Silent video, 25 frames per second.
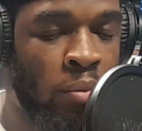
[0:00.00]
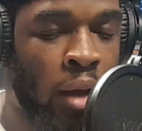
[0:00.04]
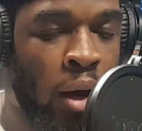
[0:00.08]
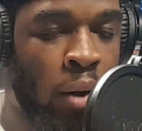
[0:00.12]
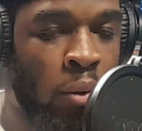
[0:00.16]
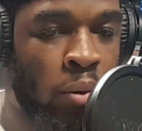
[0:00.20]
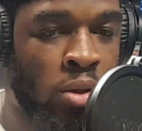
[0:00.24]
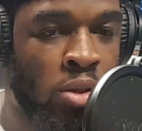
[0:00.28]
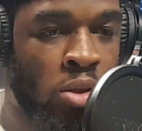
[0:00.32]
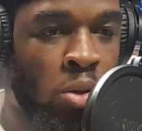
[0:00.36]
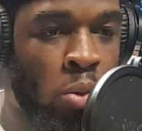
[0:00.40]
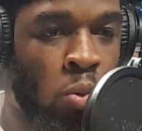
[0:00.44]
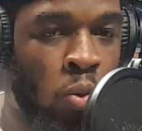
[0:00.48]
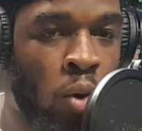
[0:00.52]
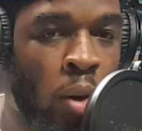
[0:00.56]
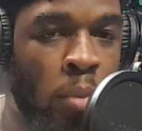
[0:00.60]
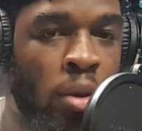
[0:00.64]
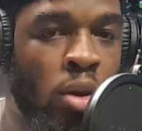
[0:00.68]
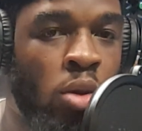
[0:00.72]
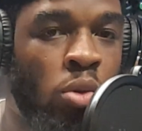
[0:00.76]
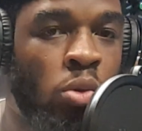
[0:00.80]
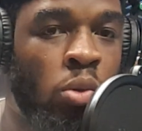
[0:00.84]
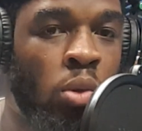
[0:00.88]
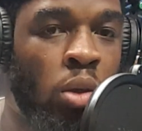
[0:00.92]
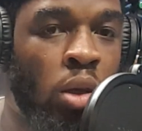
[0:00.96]
That was a
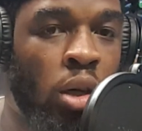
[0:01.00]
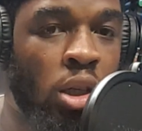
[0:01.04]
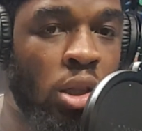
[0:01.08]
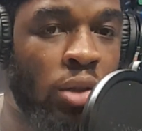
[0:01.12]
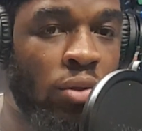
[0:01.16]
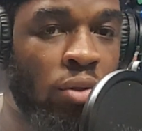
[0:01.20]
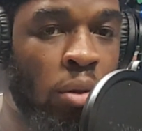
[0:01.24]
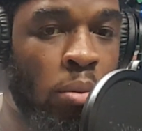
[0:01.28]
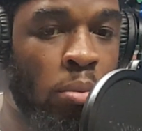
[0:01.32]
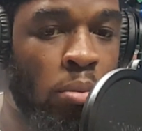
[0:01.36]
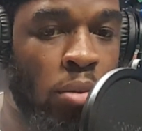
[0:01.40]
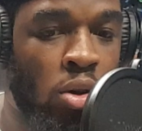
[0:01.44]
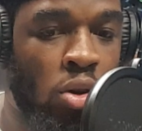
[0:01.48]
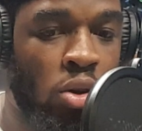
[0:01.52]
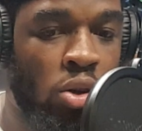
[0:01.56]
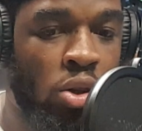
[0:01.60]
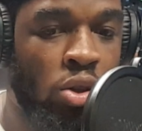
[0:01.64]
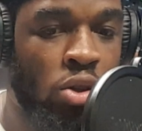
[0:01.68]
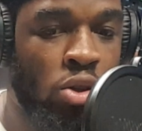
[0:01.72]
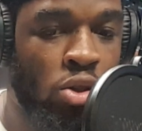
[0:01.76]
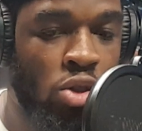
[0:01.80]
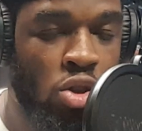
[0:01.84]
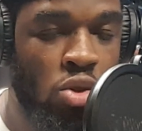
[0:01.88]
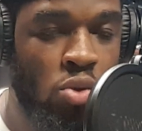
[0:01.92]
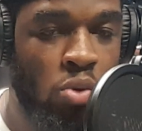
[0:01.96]
woman who looks
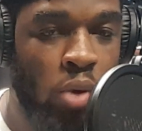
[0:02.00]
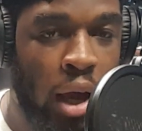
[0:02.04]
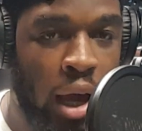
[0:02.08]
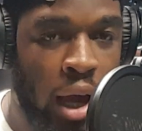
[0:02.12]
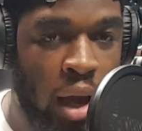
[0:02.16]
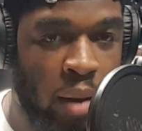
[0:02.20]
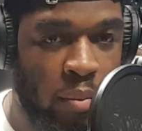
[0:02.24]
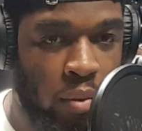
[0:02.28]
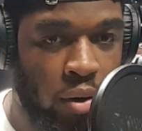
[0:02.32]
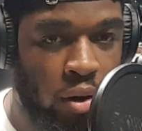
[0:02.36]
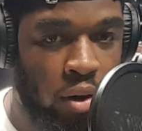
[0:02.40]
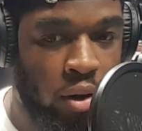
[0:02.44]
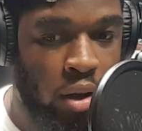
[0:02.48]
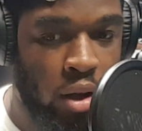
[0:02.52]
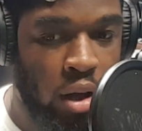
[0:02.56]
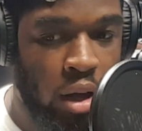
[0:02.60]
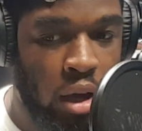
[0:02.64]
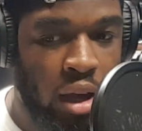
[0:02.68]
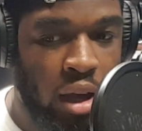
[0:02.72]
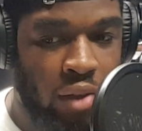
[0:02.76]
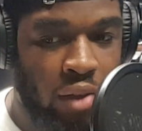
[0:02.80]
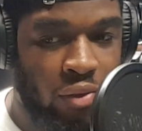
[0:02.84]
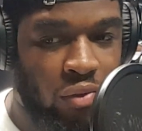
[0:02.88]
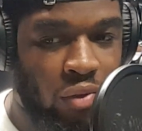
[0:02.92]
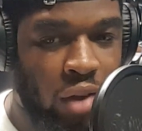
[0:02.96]
familiar to Amber
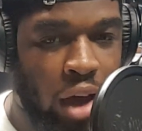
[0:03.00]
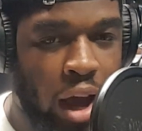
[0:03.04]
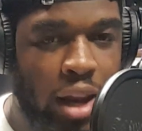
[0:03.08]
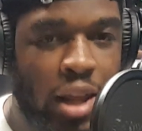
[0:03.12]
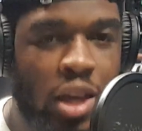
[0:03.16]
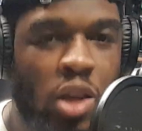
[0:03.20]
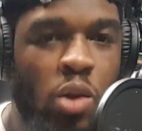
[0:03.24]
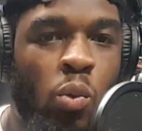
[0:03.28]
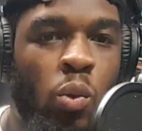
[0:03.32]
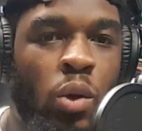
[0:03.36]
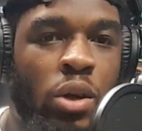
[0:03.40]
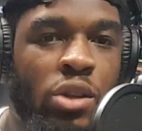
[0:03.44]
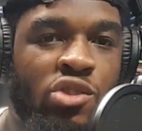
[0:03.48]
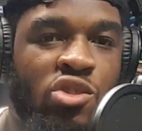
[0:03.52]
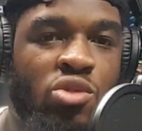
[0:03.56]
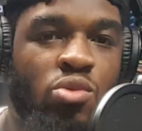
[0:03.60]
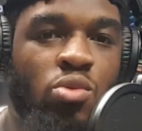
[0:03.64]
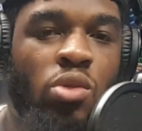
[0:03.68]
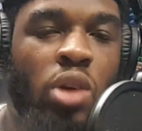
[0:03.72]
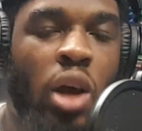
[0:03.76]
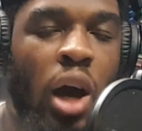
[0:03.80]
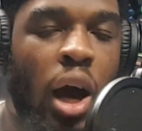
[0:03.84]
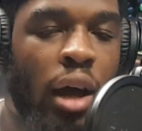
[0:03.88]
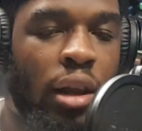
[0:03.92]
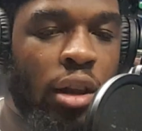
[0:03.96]
that he went
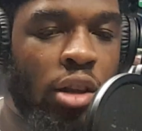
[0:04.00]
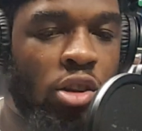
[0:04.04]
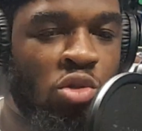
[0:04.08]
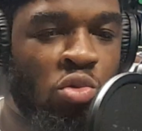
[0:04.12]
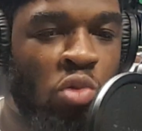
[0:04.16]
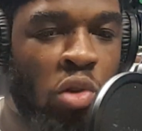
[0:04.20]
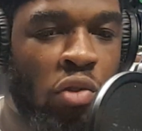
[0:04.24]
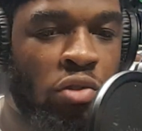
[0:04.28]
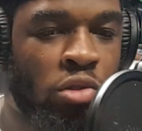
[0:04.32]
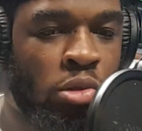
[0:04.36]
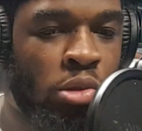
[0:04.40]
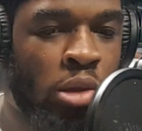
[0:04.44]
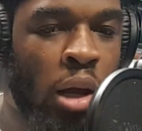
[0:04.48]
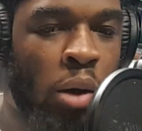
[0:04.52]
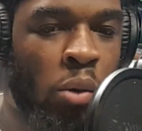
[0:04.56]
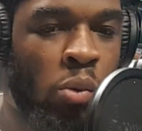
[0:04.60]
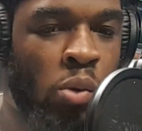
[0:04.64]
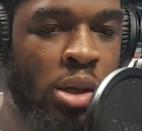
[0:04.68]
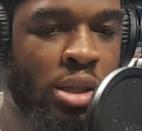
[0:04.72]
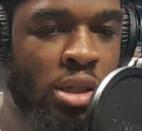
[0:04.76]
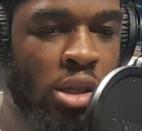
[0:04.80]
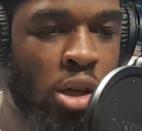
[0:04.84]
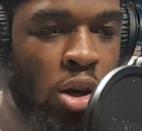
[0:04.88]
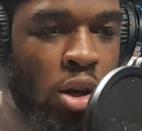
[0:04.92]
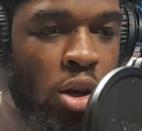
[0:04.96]
to college with. So that
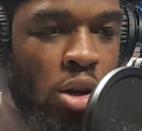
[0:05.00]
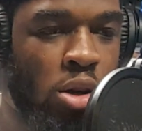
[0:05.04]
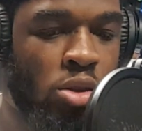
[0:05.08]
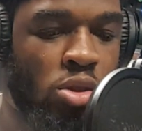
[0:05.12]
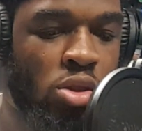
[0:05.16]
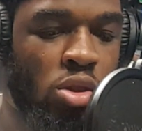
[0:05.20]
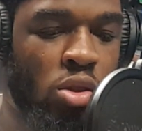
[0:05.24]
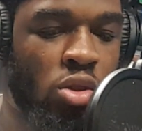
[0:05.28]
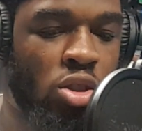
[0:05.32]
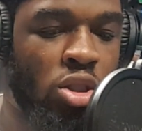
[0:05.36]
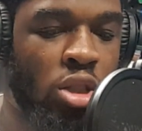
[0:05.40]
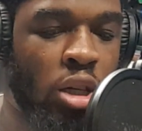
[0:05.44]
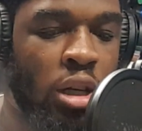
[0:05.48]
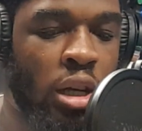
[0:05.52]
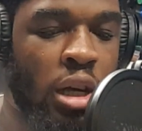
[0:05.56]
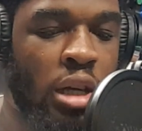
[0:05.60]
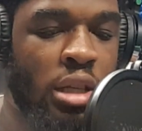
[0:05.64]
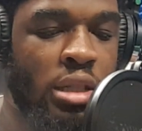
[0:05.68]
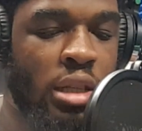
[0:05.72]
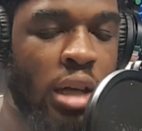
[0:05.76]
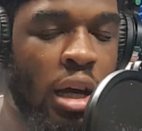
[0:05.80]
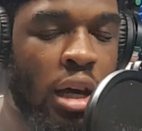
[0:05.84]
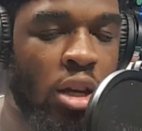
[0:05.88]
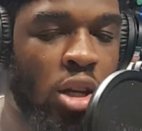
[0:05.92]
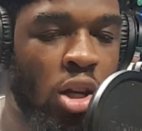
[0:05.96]
wasn't her. So she
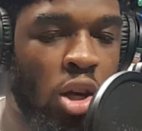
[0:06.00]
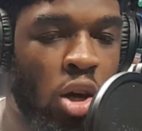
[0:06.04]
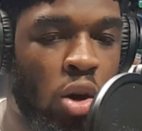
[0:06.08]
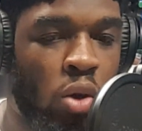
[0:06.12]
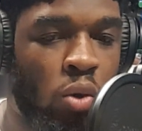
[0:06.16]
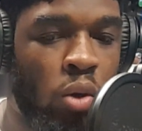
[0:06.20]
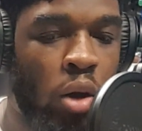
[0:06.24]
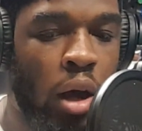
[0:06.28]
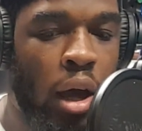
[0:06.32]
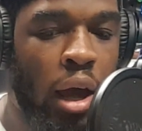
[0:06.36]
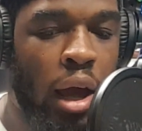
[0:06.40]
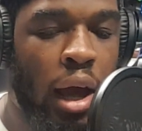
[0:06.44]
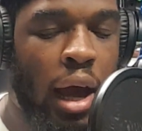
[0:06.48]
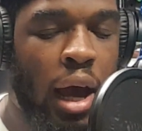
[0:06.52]
does not know.